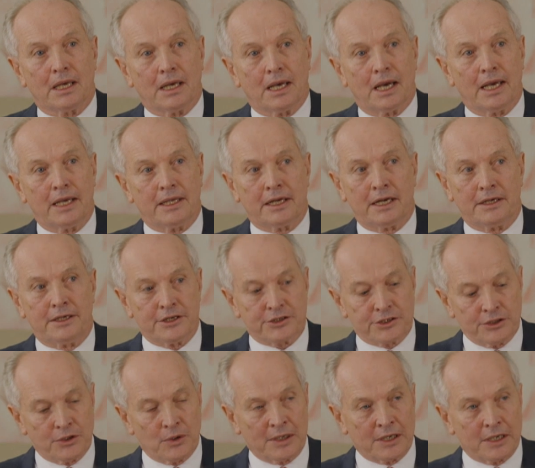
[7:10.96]
In addition
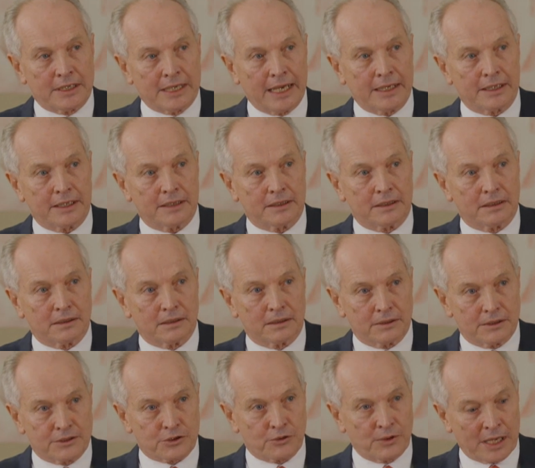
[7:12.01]
to undertaking
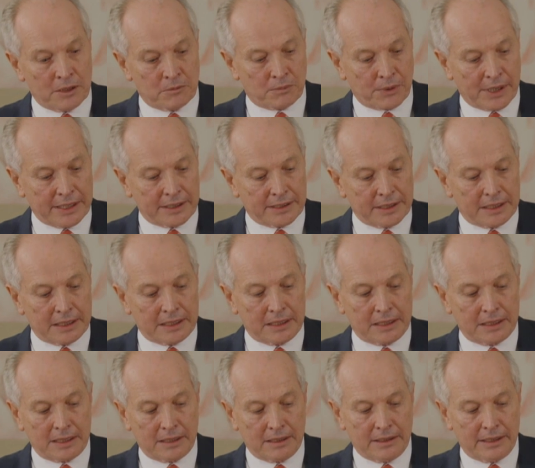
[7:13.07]
this groundbreaking
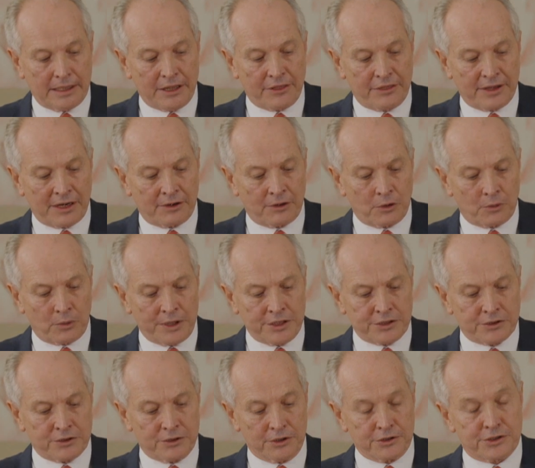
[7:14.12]
and thorough
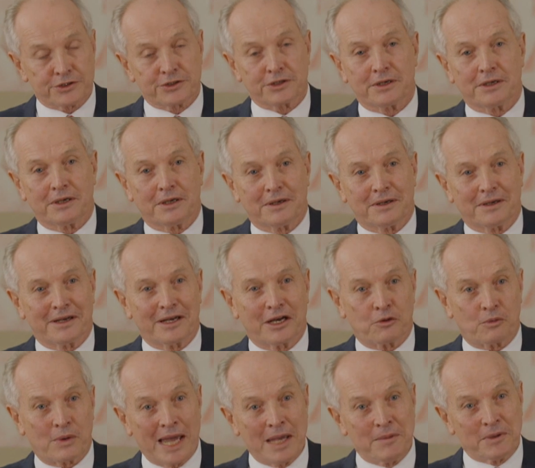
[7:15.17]
research,
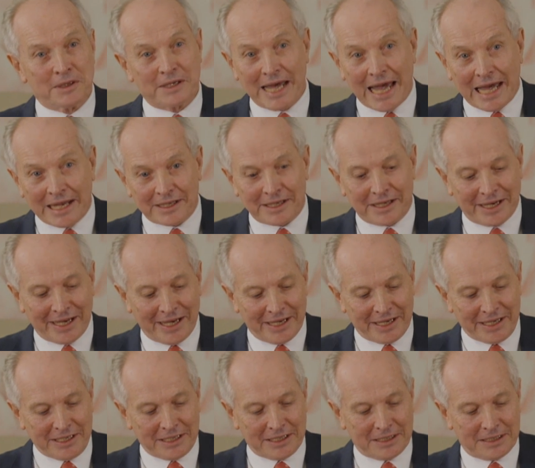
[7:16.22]
Raymond and
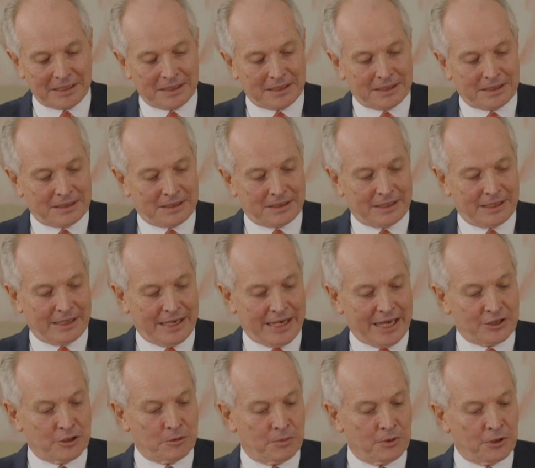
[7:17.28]
Kay
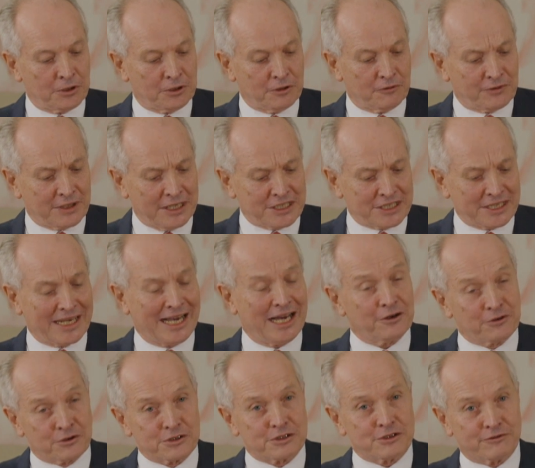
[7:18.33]
had the burden of teaching
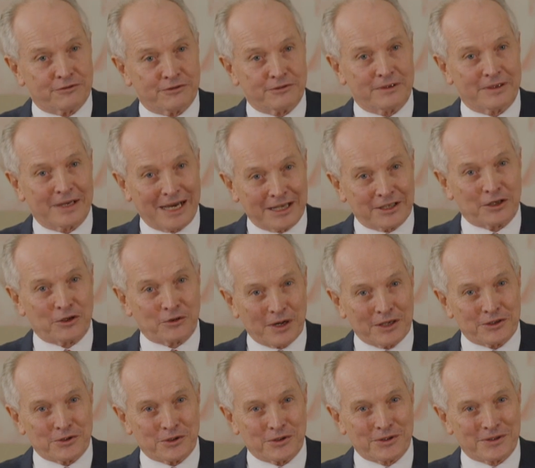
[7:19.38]
hundreds of
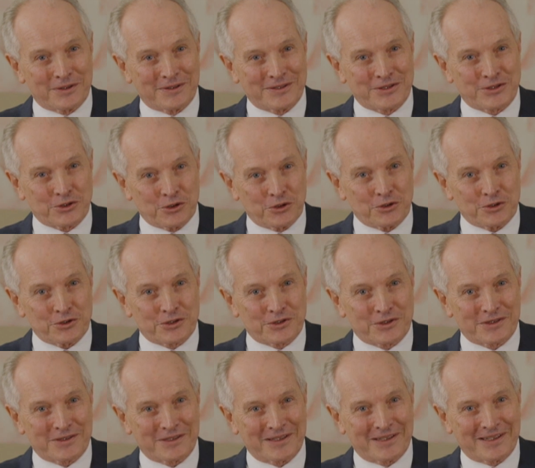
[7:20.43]
undergraduate students
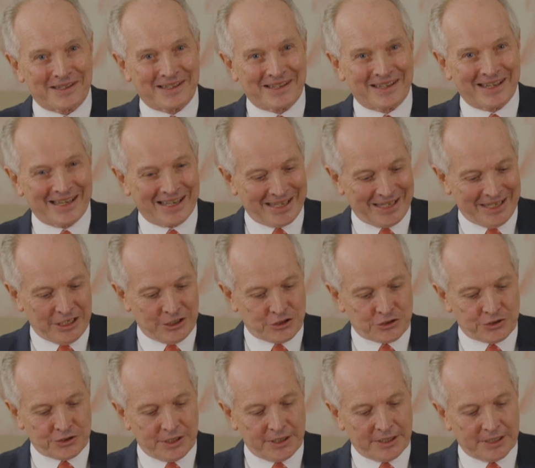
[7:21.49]

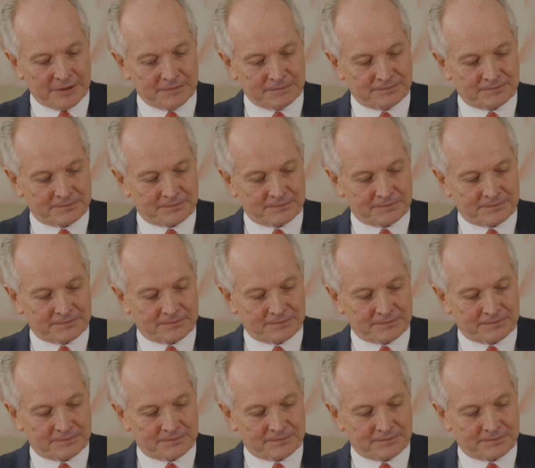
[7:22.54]
each year.